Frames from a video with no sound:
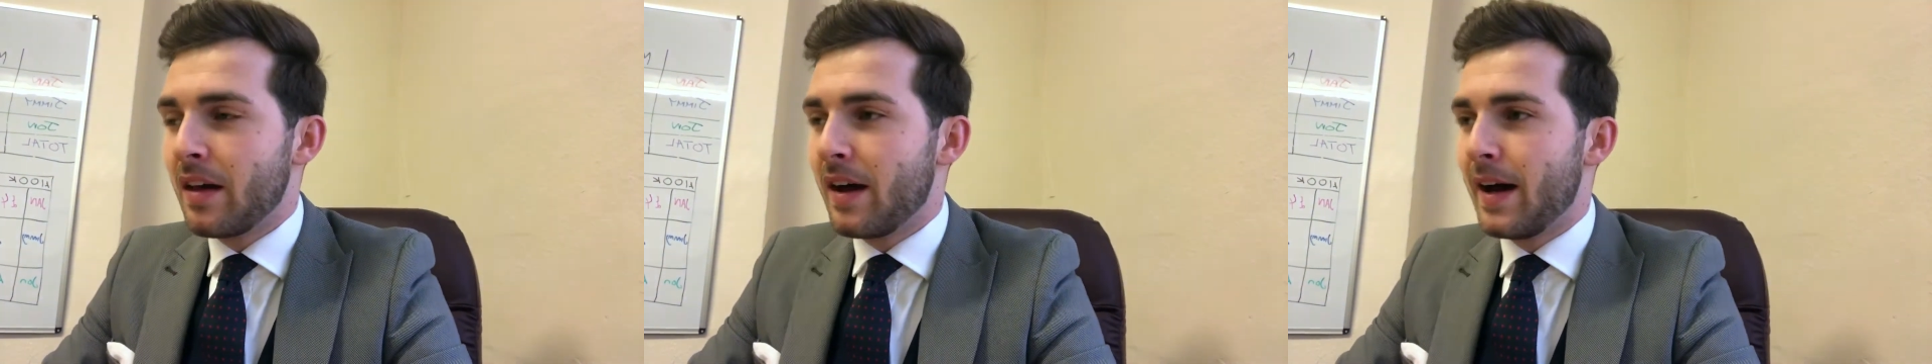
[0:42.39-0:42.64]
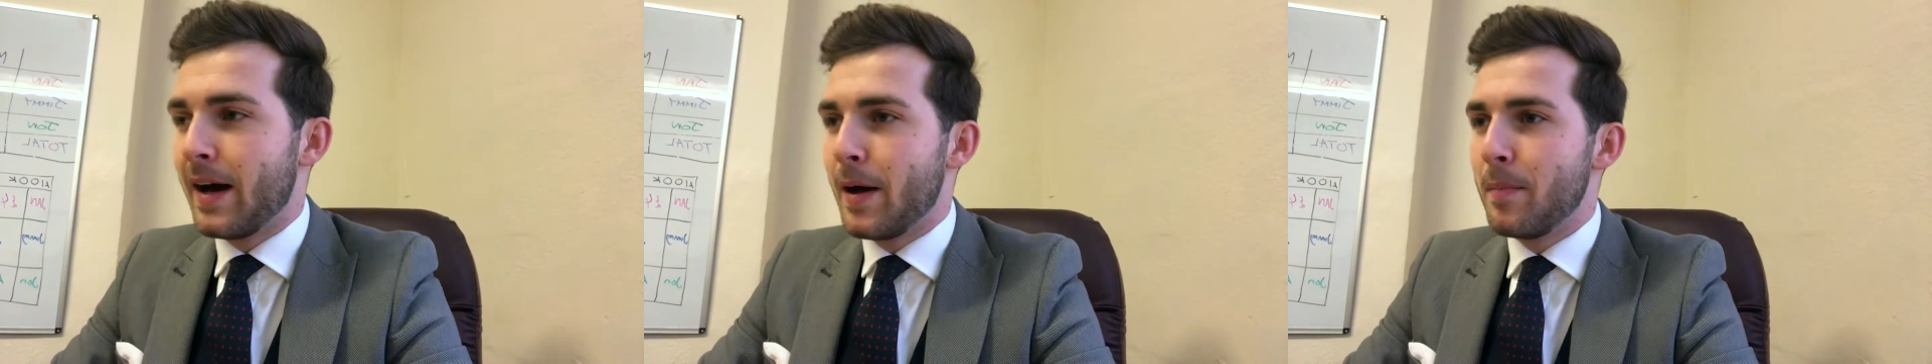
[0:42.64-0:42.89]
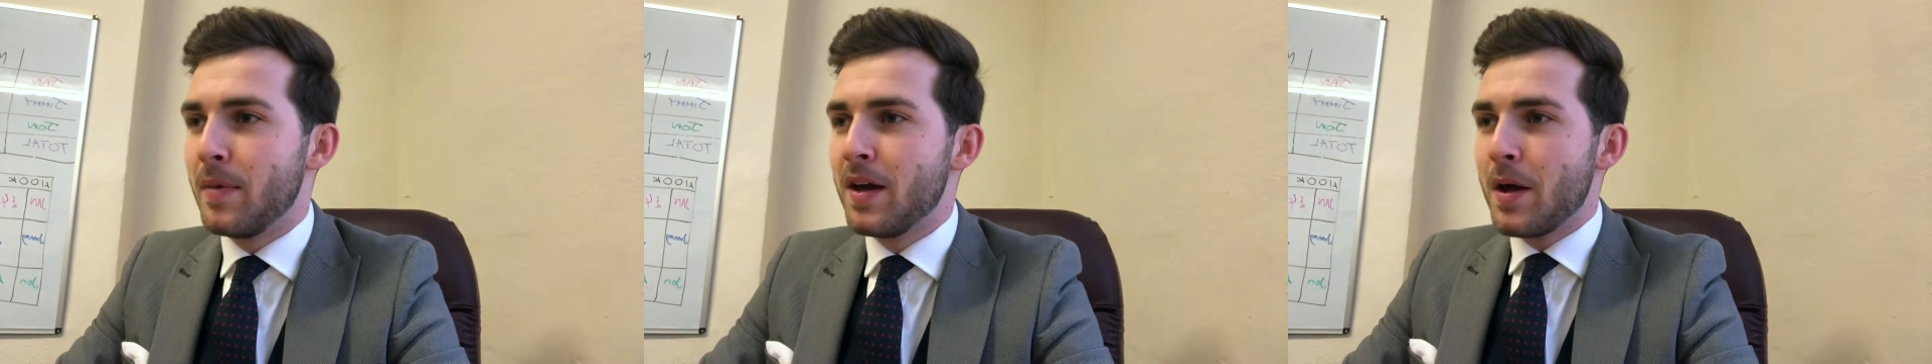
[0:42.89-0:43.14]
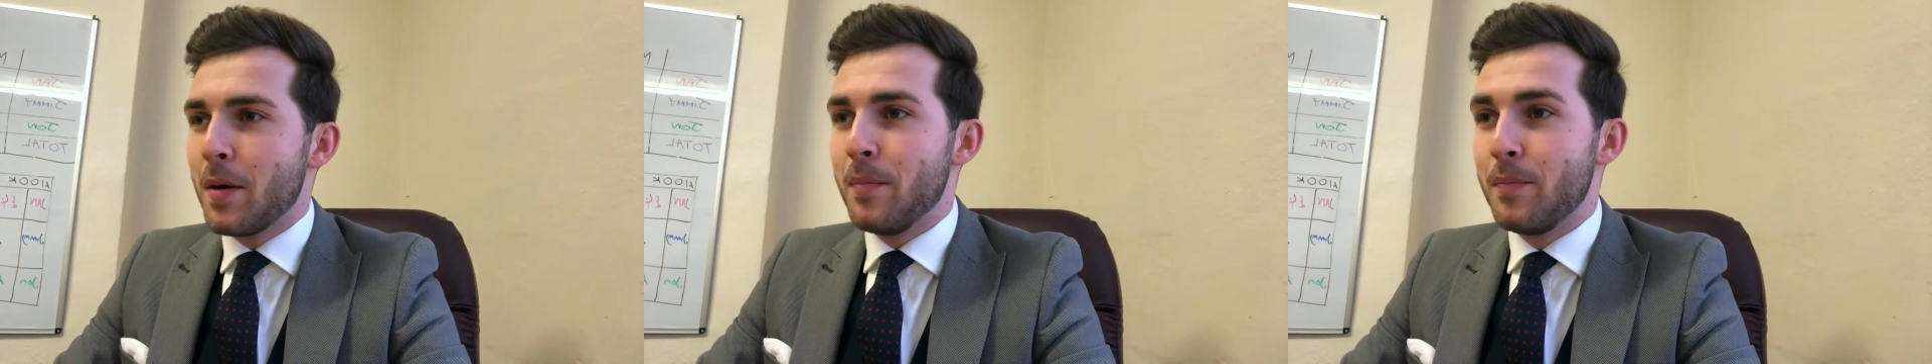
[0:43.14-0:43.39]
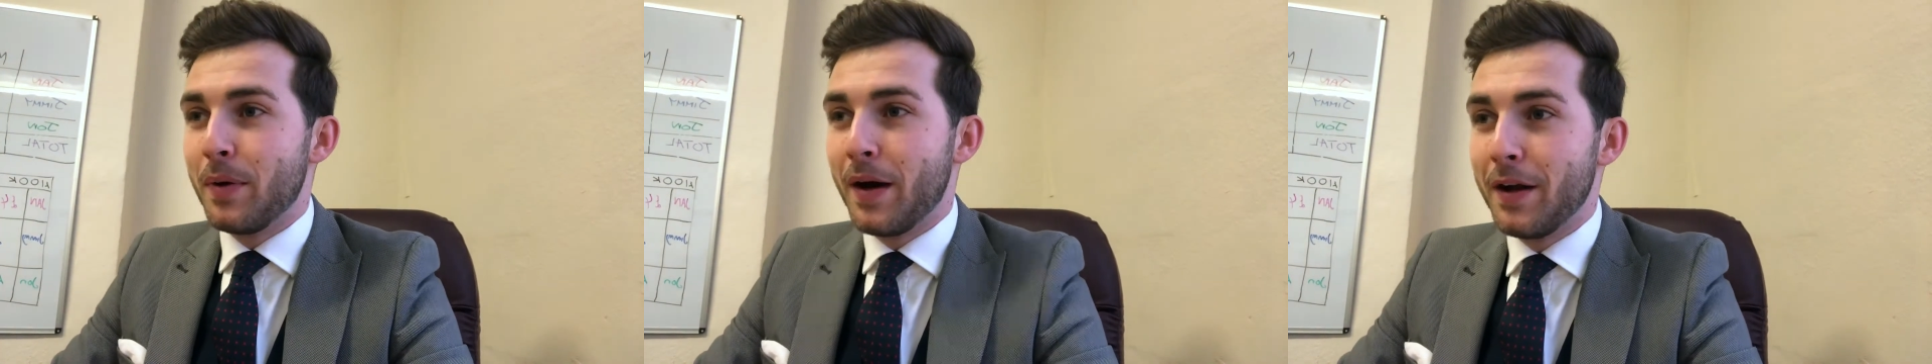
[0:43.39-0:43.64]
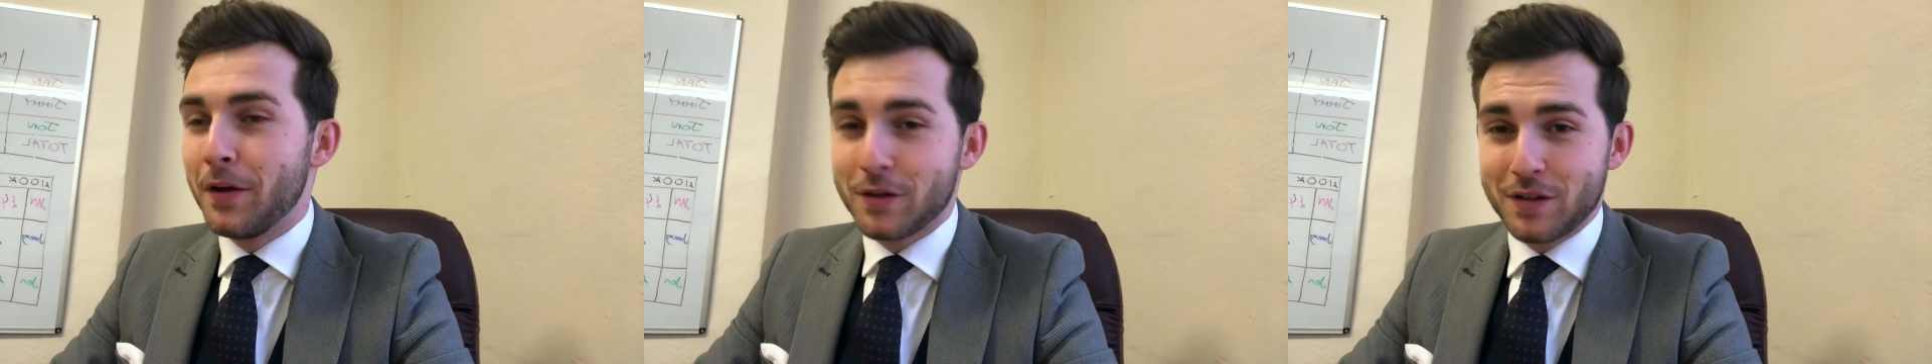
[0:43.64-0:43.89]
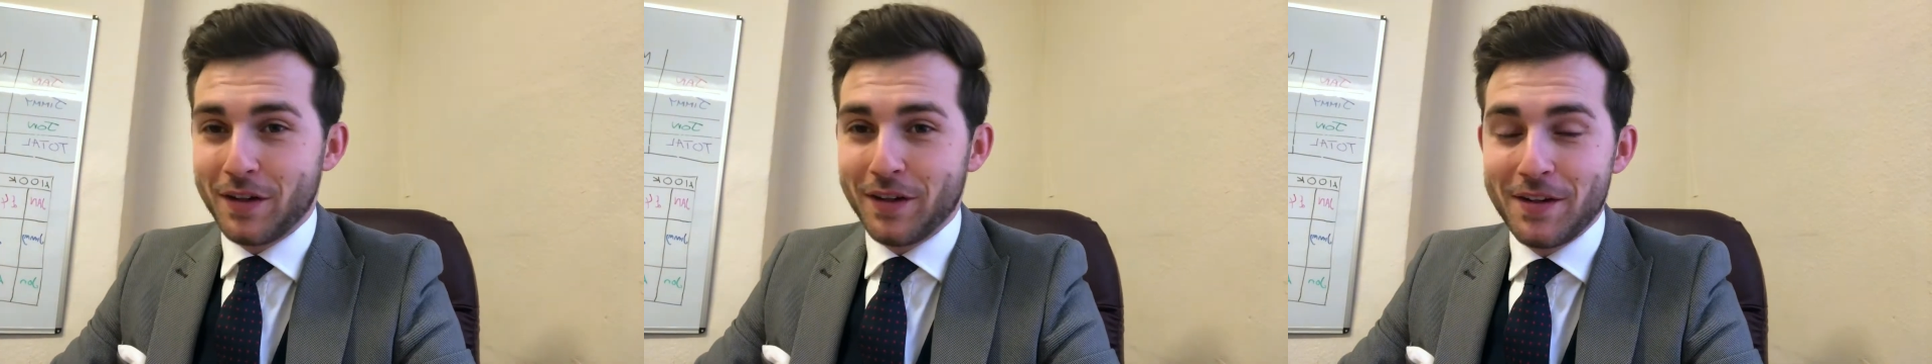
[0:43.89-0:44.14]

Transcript: But not so good